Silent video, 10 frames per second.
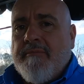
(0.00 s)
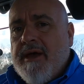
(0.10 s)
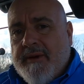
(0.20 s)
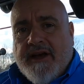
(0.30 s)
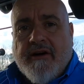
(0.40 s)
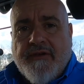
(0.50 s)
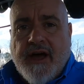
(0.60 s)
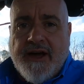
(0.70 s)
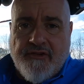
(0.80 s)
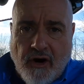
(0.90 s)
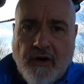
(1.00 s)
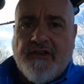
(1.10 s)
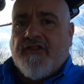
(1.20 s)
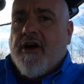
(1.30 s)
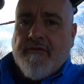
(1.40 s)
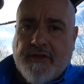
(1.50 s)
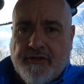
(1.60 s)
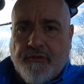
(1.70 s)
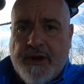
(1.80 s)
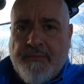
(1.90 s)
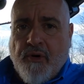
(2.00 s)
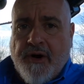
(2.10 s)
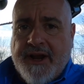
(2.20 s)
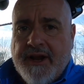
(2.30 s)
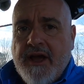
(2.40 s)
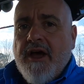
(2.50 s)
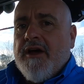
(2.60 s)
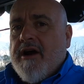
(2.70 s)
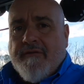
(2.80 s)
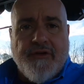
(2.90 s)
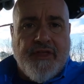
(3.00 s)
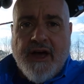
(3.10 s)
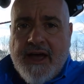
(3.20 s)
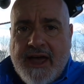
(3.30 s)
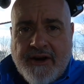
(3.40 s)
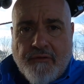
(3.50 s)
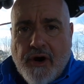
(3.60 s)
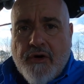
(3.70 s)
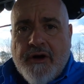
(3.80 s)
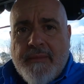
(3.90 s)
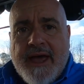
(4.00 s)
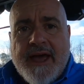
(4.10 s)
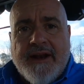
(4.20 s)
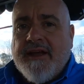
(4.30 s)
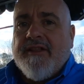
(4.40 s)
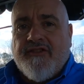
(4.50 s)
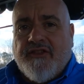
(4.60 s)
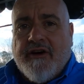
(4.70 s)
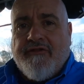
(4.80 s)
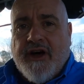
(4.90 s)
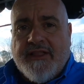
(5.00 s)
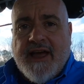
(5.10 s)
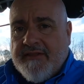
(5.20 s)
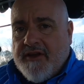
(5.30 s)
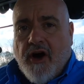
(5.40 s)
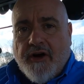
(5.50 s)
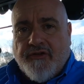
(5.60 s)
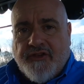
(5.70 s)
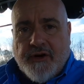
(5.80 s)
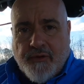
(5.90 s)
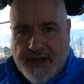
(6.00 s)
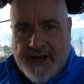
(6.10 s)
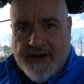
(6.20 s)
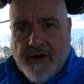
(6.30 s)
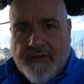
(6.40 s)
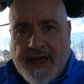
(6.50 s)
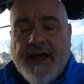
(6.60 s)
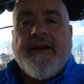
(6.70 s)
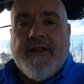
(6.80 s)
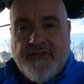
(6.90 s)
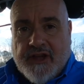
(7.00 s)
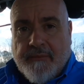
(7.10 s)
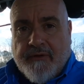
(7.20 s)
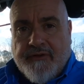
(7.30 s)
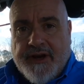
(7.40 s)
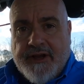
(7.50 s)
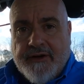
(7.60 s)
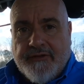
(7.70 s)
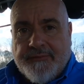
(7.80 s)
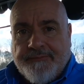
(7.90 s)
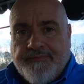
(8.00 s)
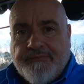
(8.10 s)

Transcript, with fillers: and maybe cover the hydraulics, cover the three point, cover the end of row command and stuff like that. The auto steer will get in all that in separate videos.